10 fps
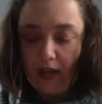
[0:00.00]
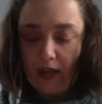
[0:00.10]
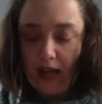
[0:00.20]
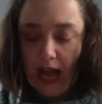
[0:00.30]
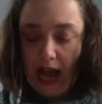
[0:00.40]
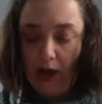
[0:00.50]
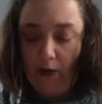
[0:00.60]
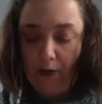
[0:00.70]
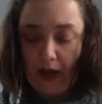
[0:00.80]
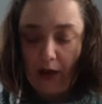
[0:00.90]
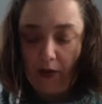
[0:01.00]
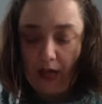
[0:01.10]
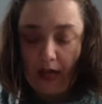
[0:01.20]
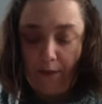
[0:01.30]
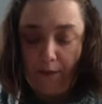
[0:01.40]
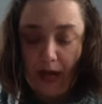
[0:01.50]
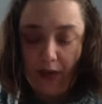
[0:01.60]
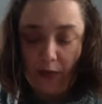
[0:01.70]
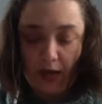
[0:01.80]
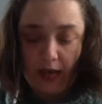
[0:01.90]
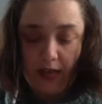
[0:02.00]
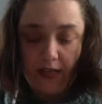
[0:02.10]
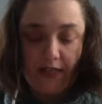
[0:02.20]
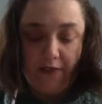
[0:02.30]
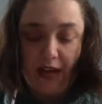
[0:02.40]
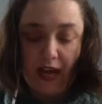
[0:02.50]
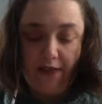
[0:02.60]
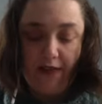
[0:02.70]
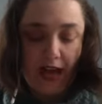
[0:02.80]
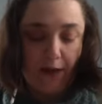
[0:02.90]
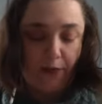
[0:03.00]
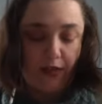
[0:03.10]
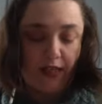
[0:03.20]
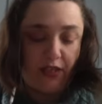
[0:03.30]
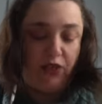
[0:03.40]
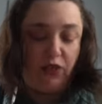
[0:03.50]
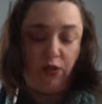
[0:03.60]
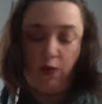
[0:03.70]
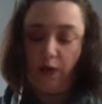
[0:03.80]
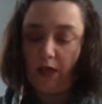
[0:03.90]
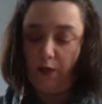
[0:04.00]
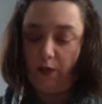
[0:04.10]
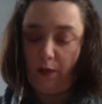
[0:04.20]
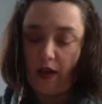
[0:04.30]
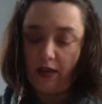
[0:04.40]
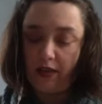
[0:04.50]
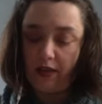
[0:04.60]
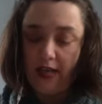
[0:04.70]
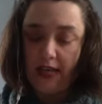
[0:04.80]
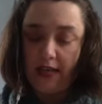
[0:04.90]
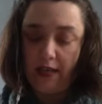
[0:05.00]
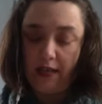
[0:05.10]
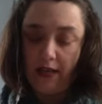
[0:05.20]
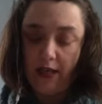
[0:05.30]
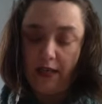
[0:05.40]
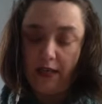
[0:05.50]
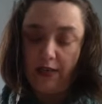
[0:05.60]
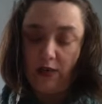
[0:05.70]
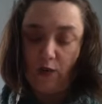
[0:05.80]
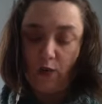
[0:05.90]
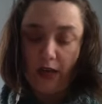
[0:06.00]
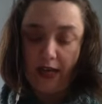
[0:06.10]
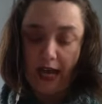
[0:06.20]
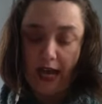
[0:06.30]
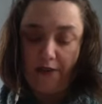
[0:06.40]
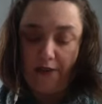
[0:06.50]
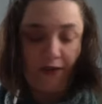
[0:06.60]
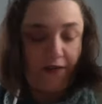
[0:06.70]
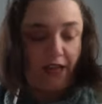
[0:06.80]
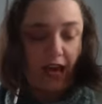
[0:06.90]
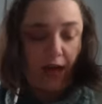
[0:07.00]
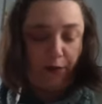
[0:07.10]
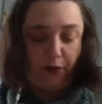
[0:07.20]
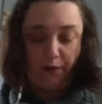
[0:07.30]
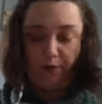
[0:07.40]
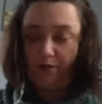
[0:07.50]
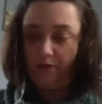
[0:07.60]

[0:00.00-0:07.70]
How about a better way? Divide the apple into 2 equal parts. Here is 1/2 of the apple.